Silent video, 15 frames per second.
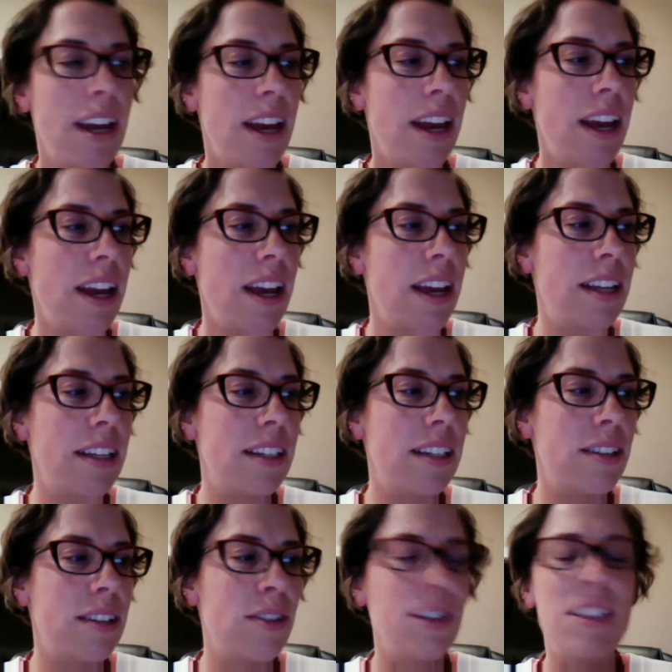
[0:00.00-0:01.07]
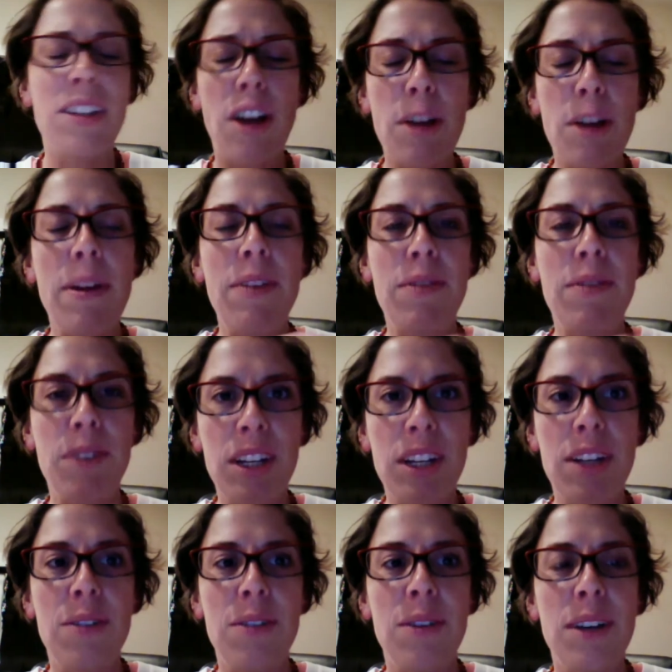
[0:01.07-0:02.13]
Or is Arbonne for
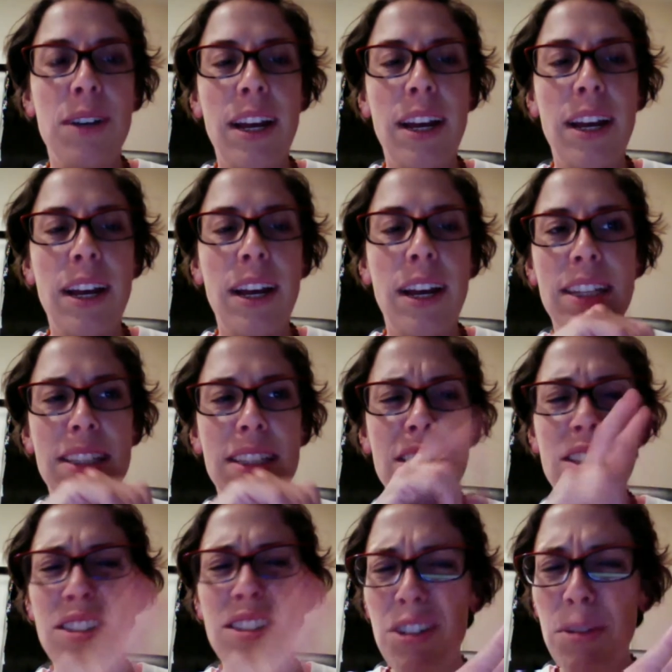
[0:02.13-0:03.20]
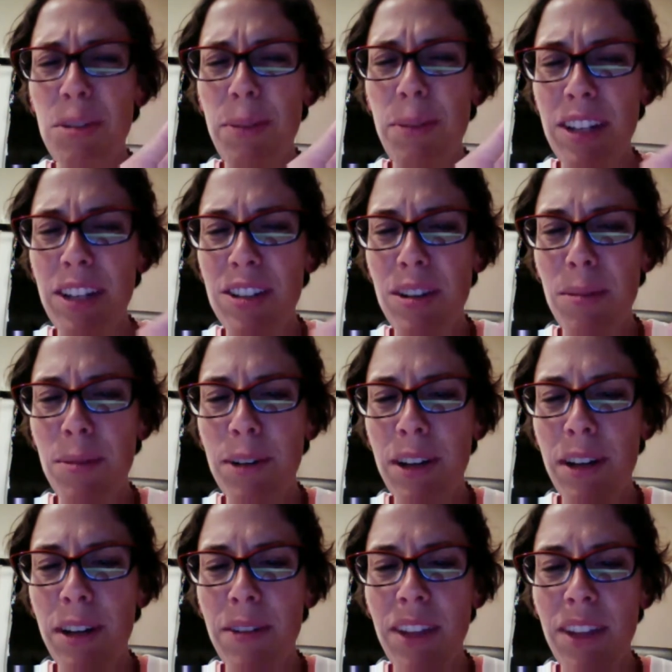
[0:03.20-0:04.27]
you? And the two-page little
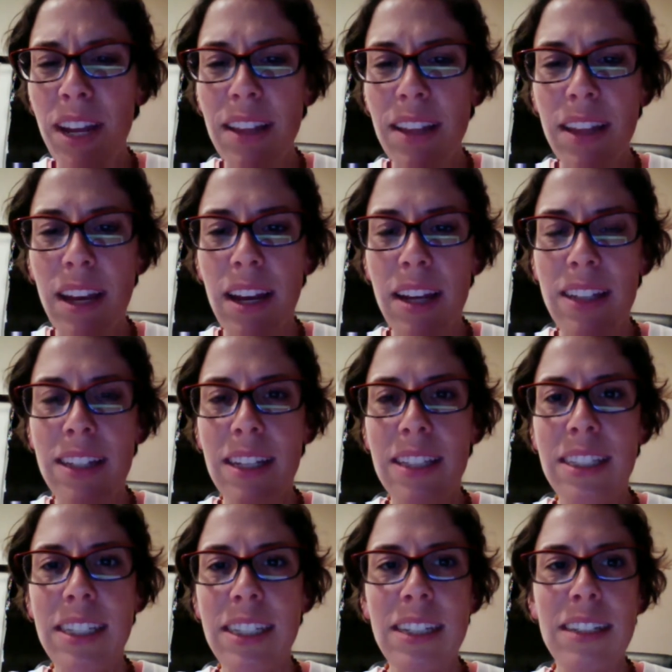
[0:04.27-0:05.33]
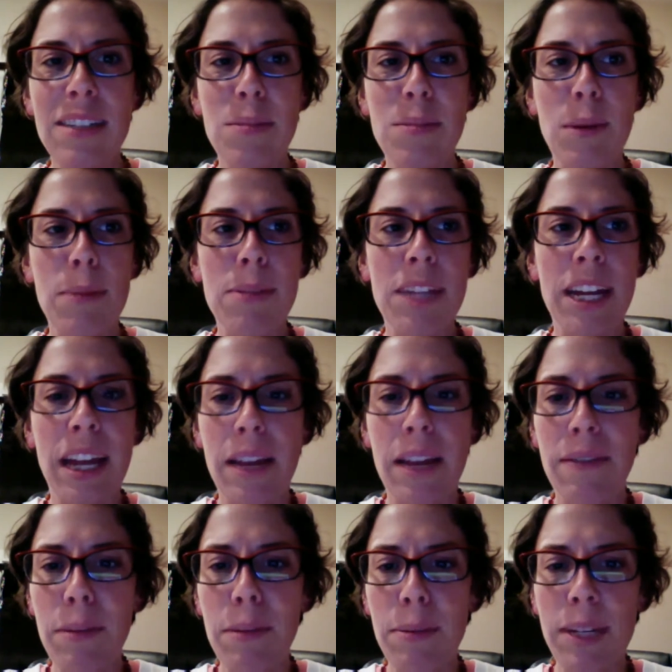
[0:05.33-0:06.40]
printout thing that is on Stacy's website,
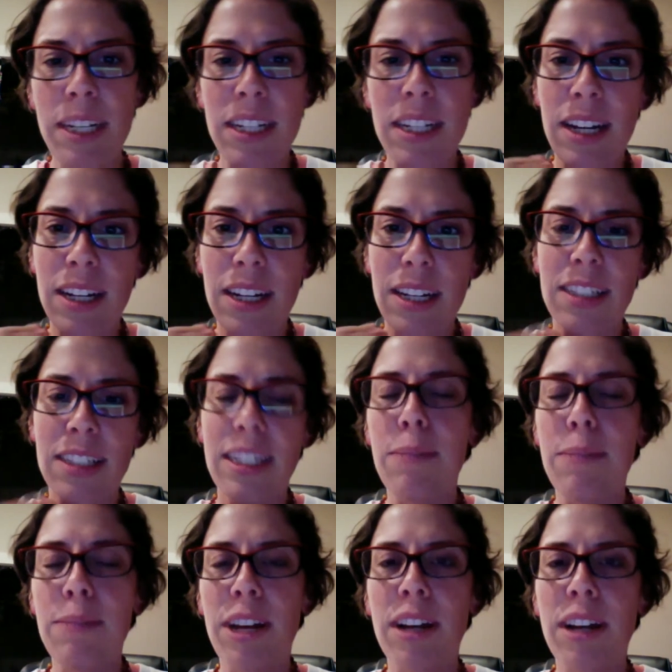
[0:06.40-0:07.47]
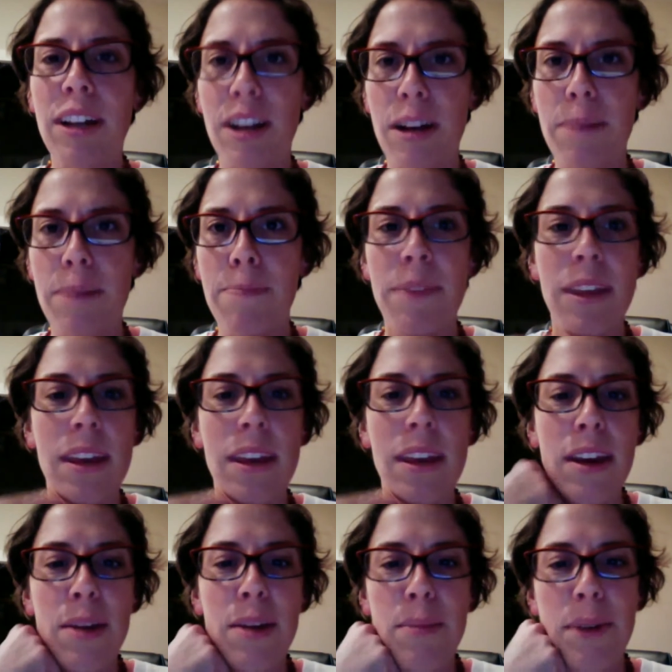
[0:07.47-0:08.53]
nvp.team.com.
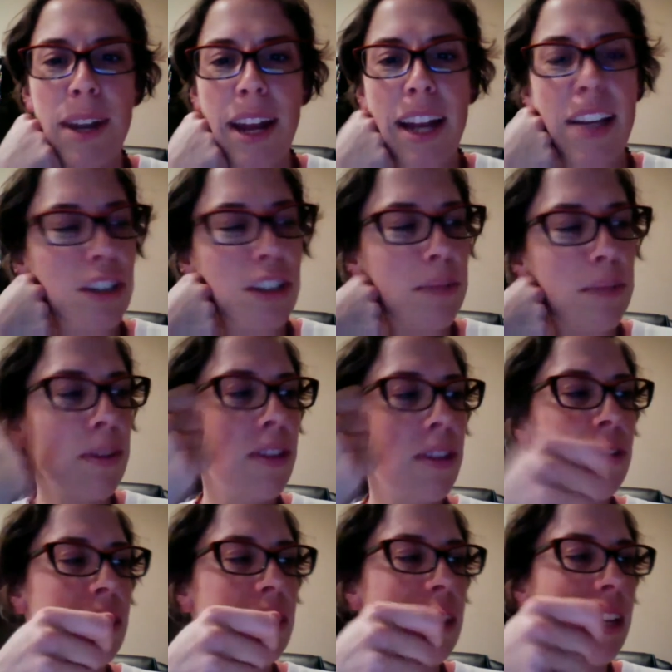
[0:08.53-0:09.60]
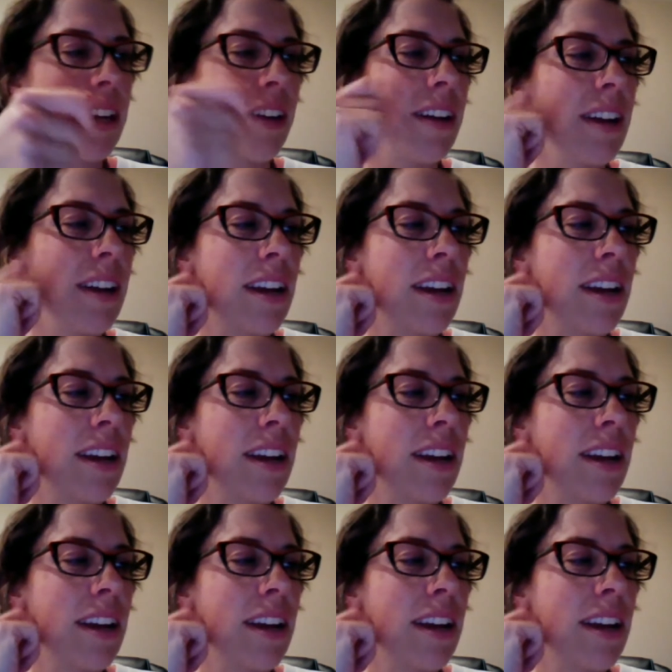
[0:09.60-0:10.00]
But I usually put those in there,